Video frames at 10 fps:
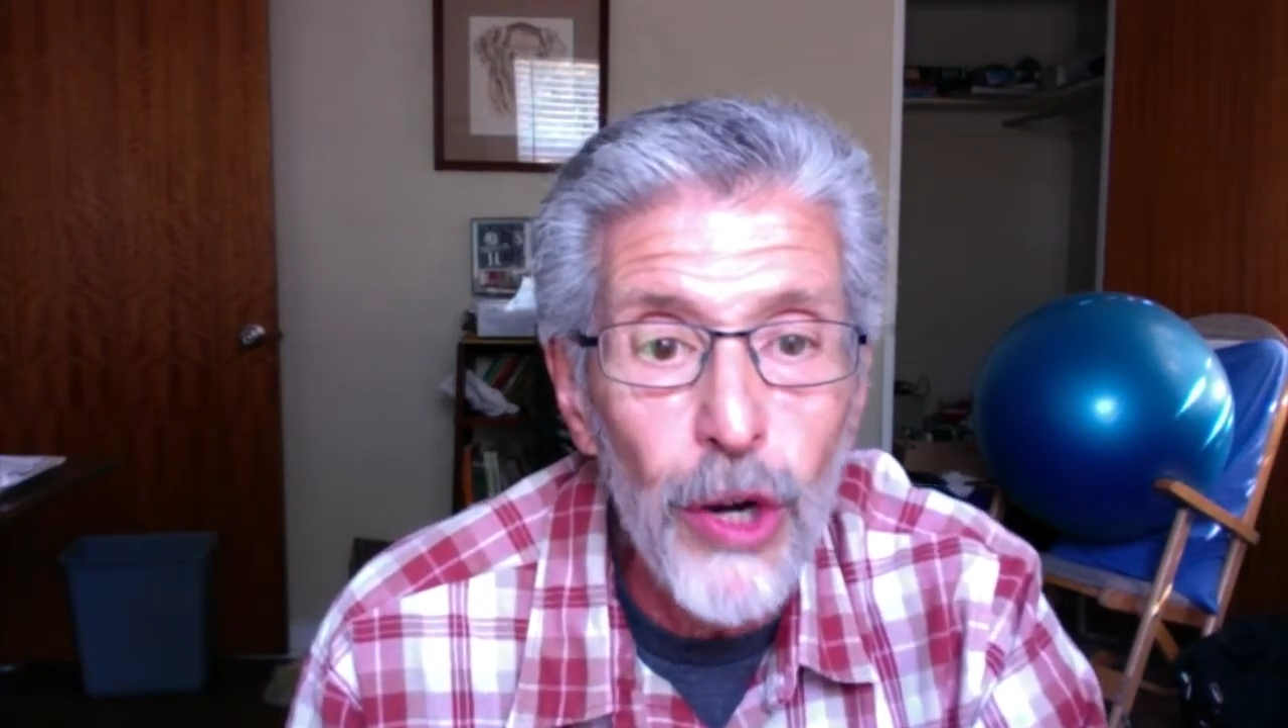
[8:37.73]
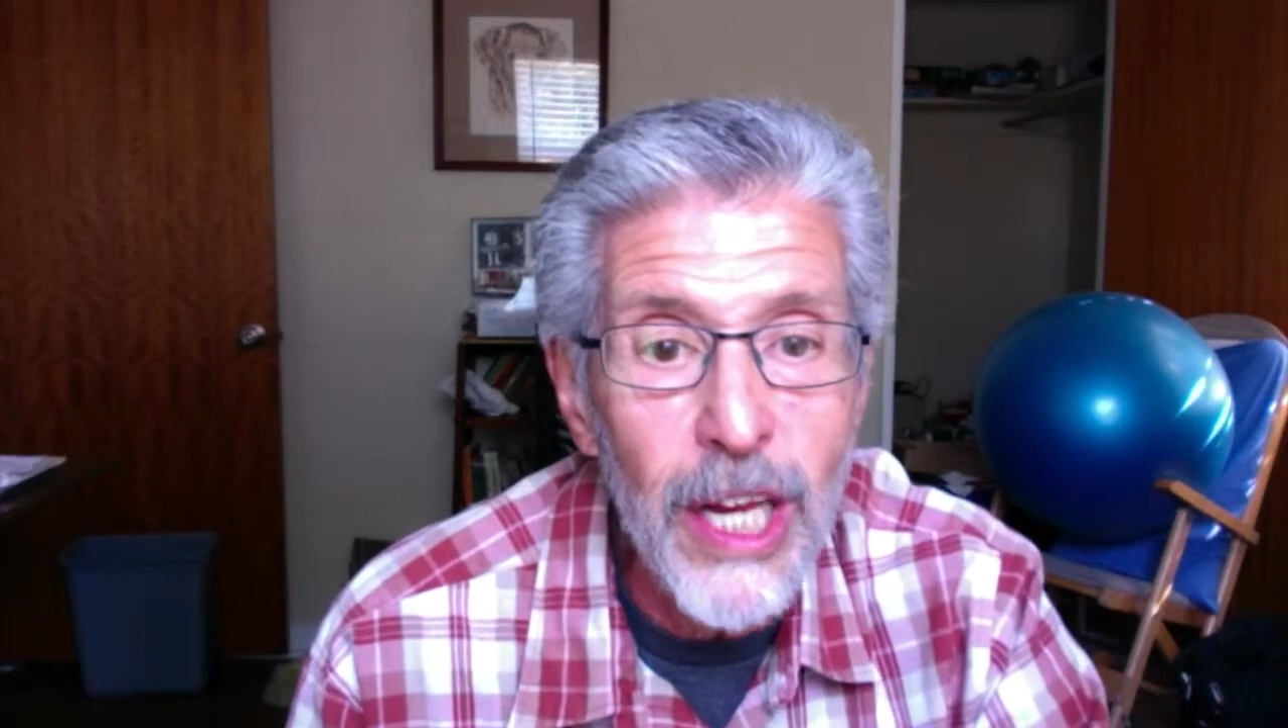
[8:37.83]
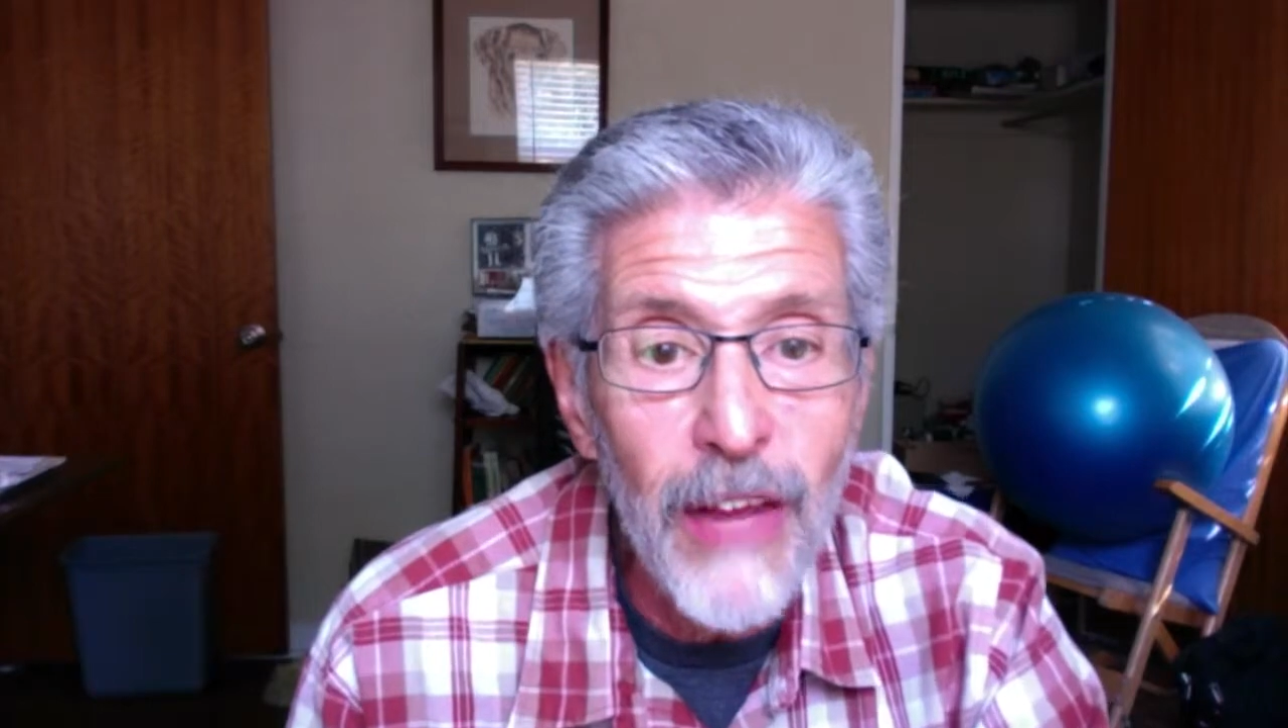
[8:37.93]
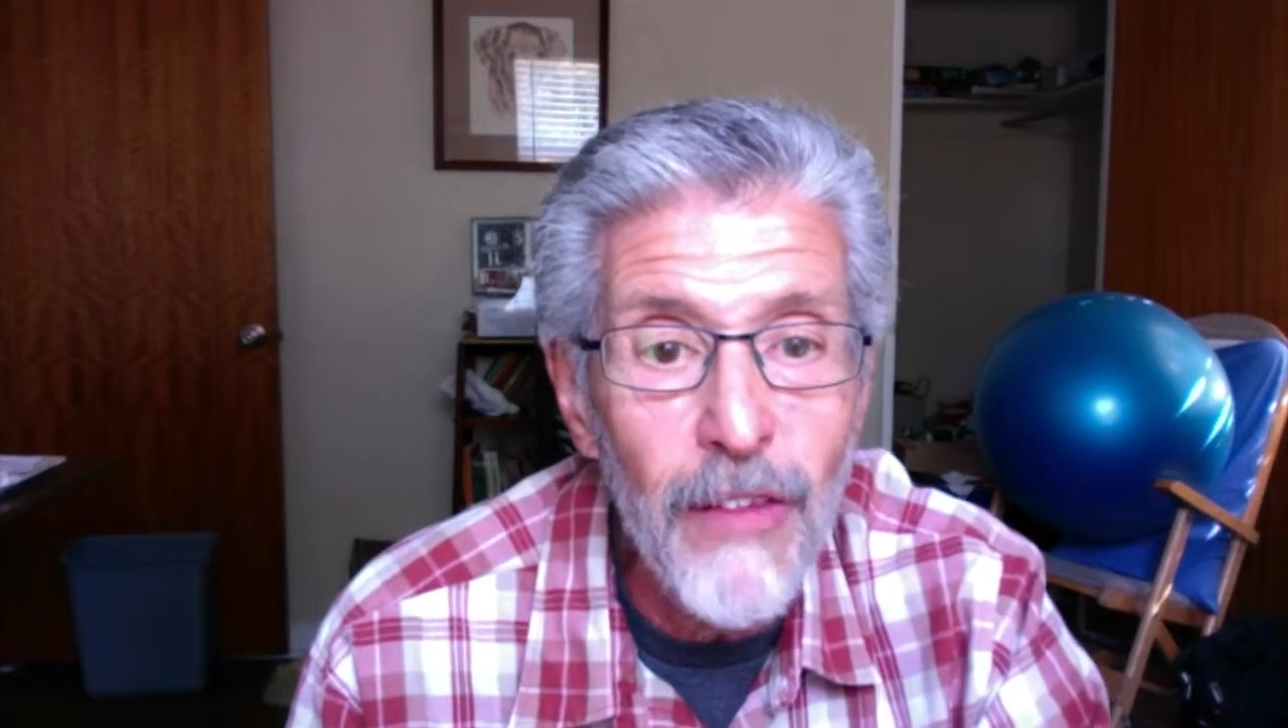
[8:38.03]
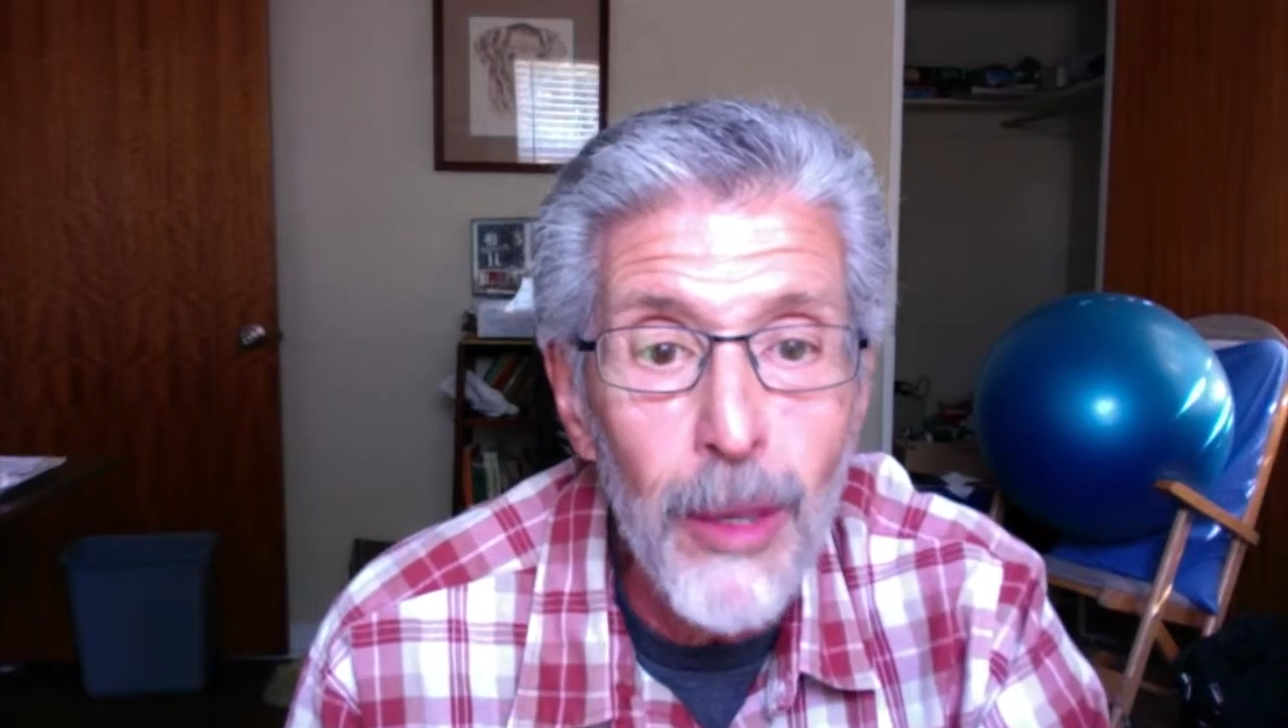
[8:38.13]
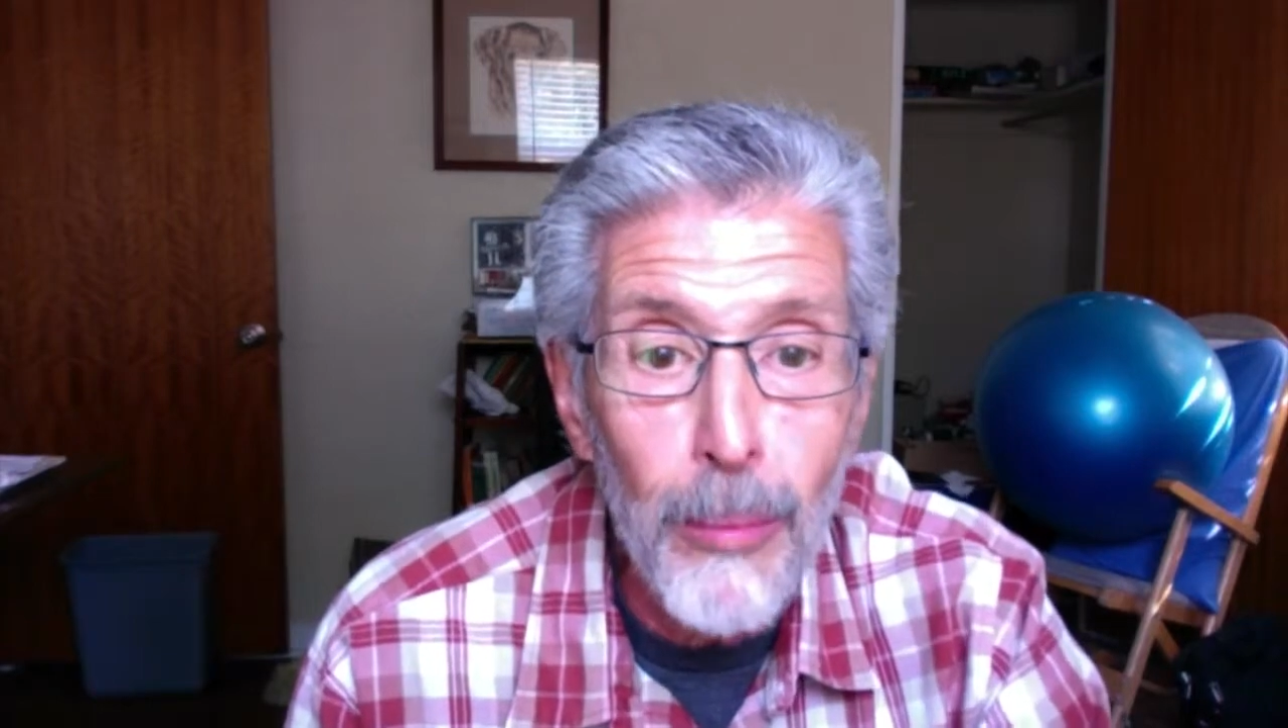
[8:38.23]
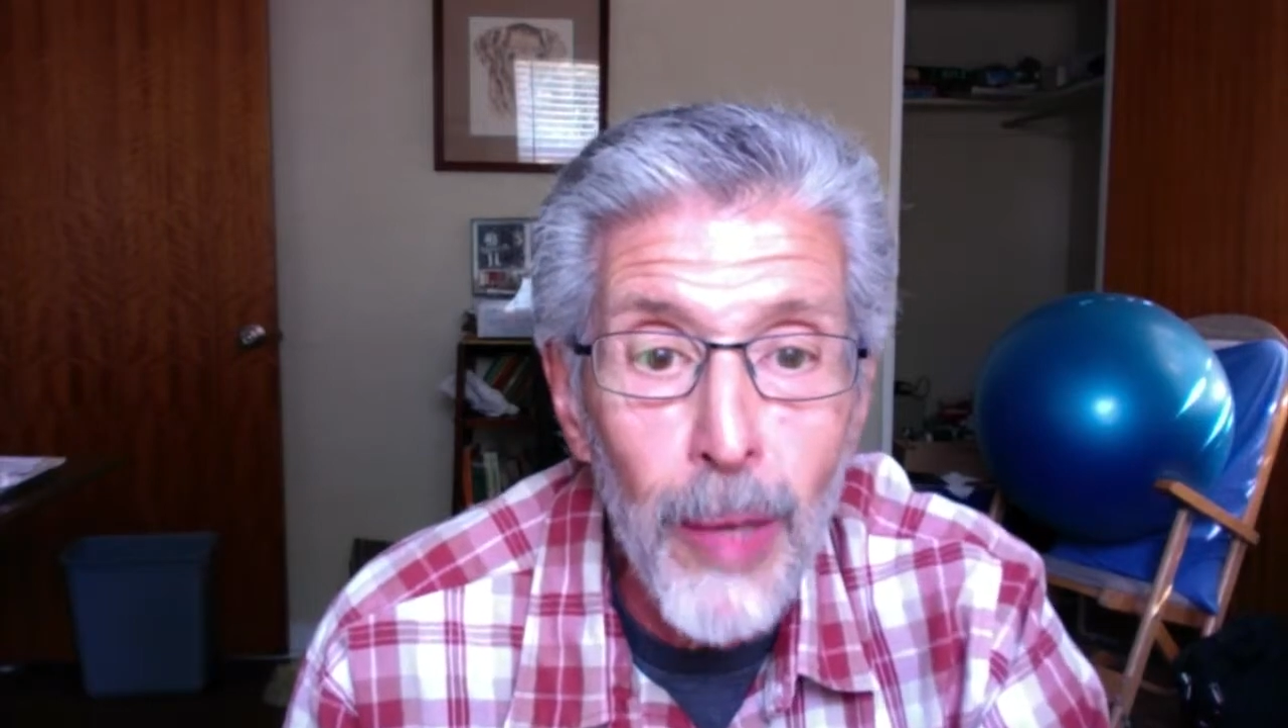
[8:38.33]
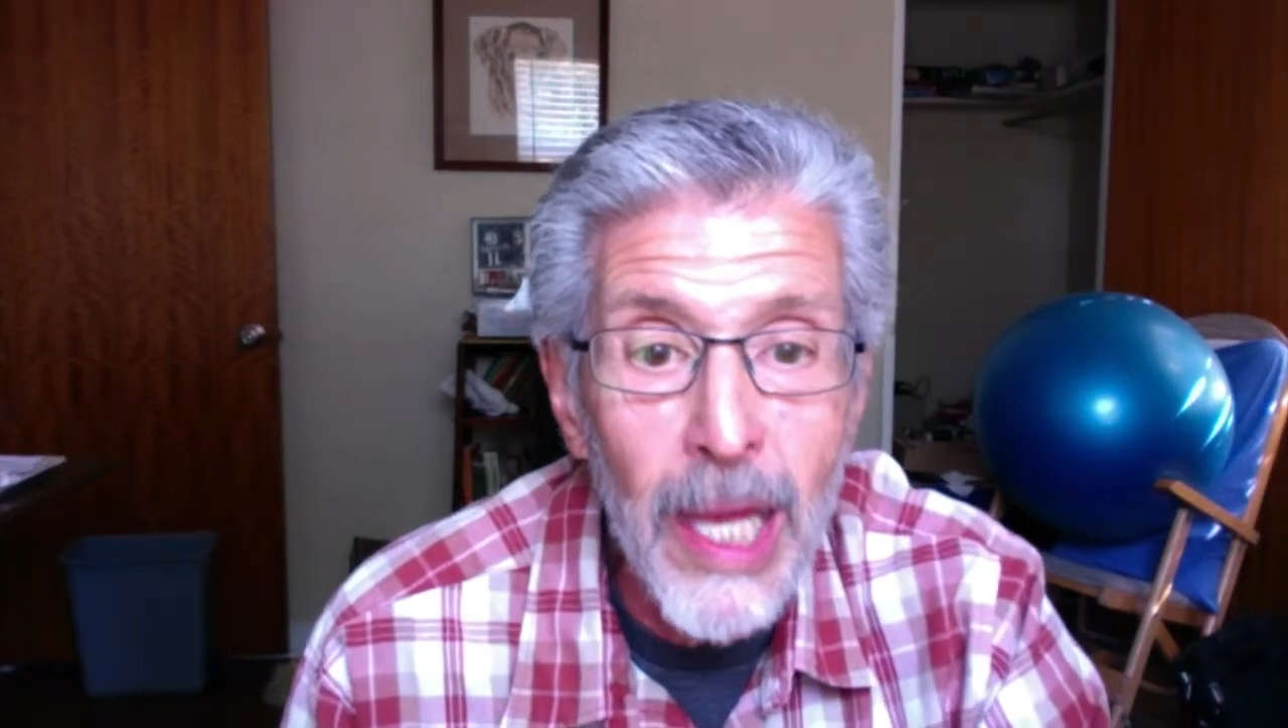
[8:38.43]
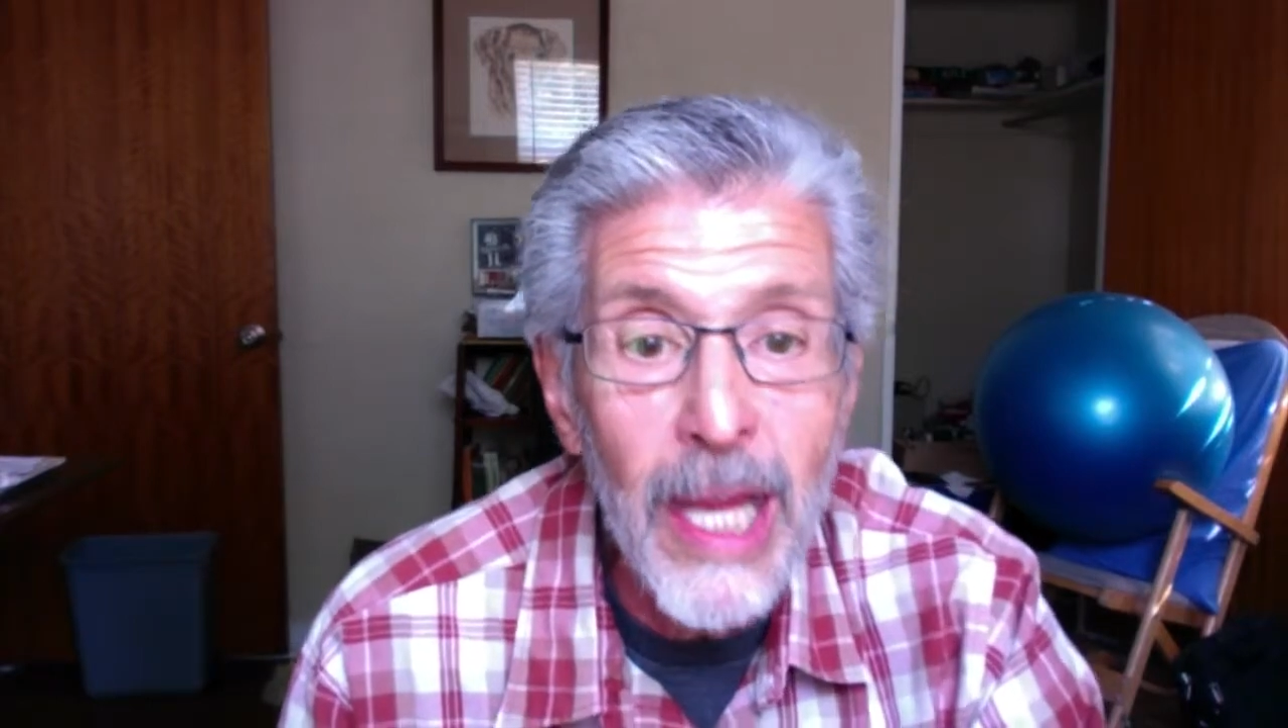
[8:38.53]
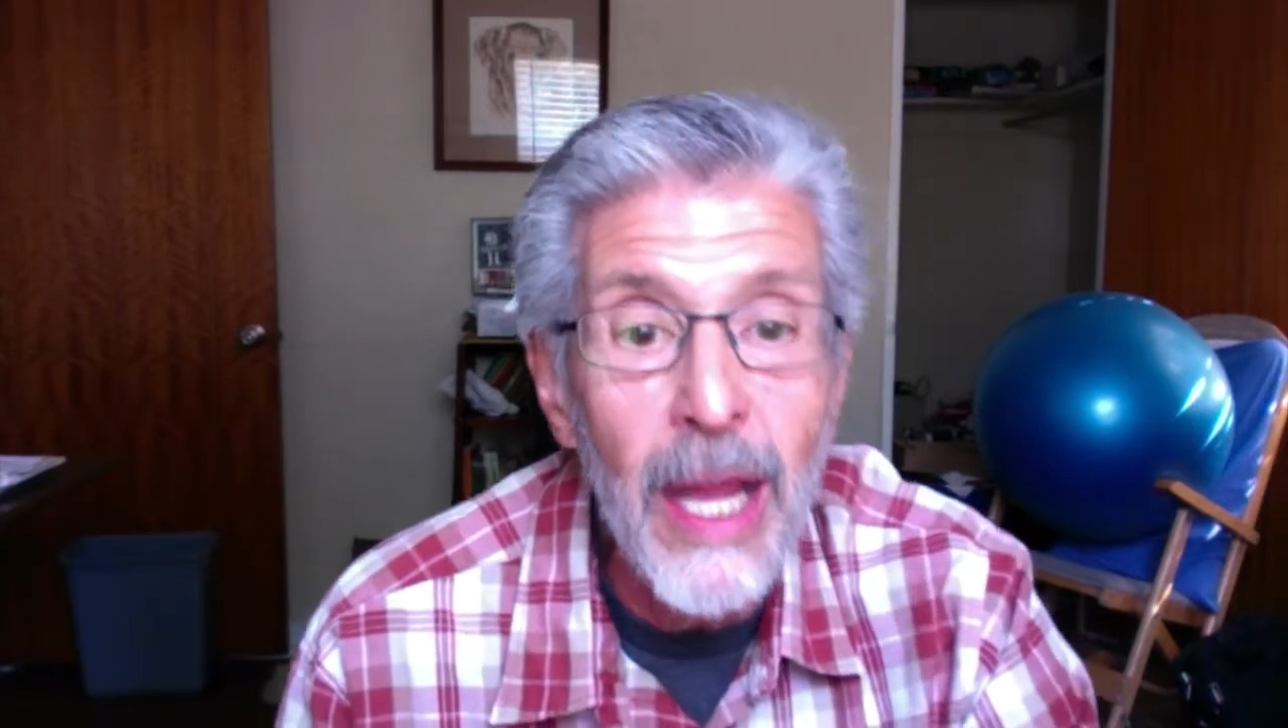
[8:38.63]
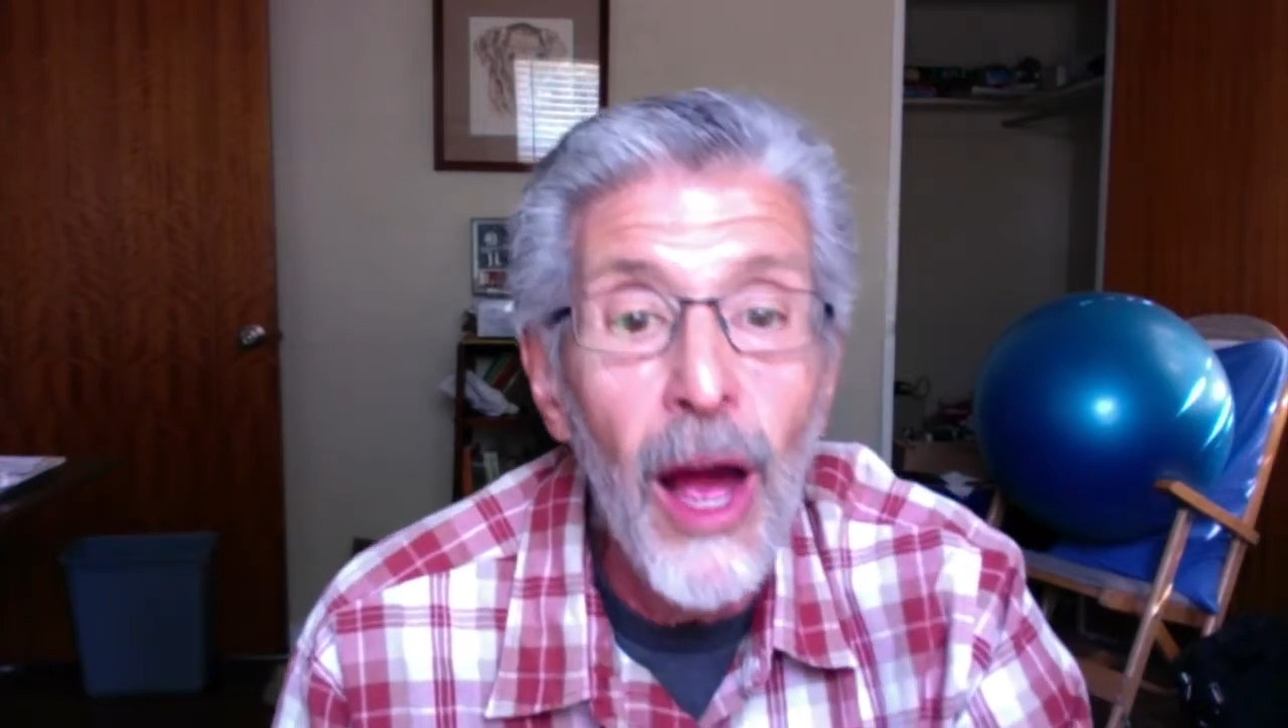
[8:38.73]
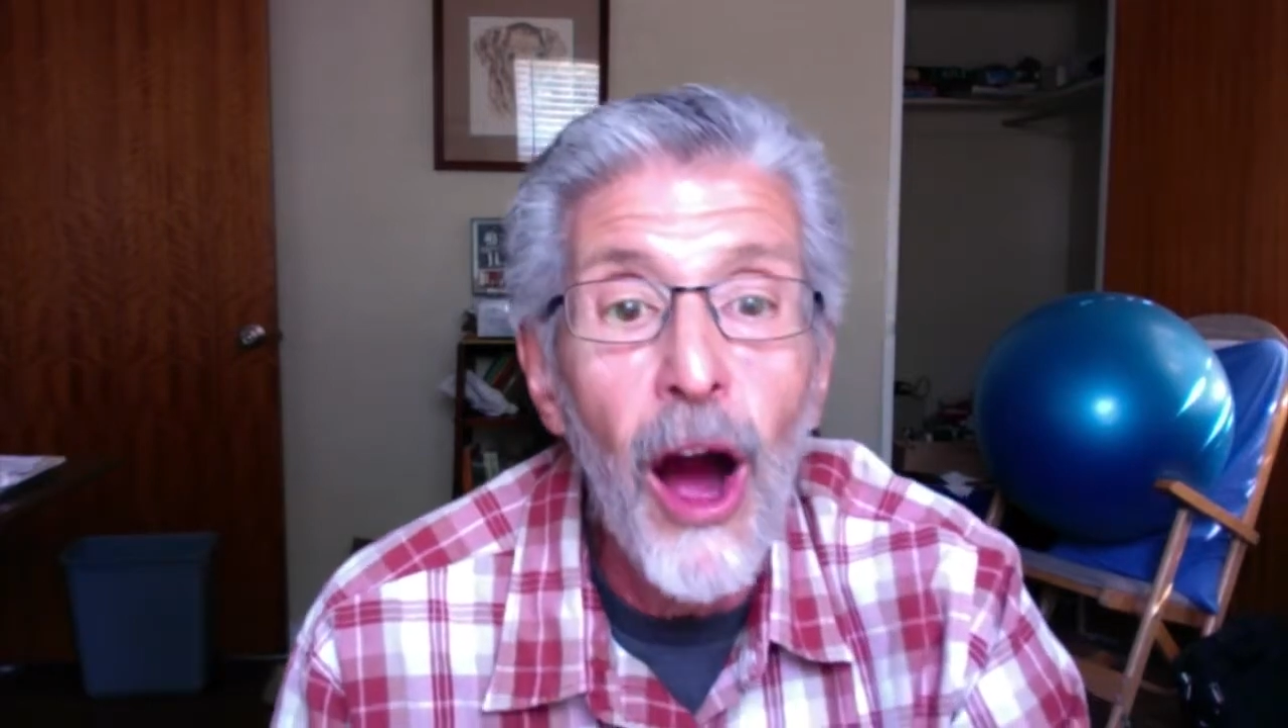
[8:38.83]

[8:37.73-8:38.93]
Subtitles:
giving me